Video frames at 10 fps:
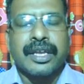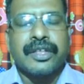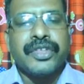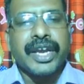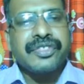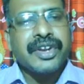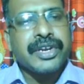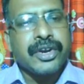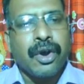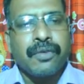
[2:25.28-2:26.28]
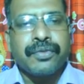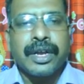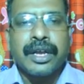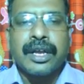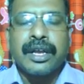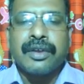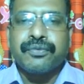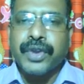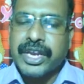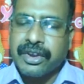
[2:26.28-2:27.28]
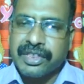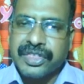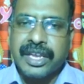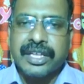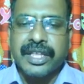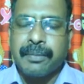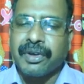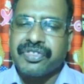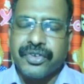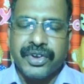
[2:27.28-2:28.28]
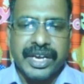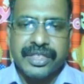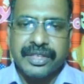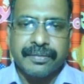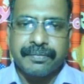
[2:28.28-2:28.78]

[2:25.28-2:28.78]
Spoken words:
there is a need of frequency, number of students.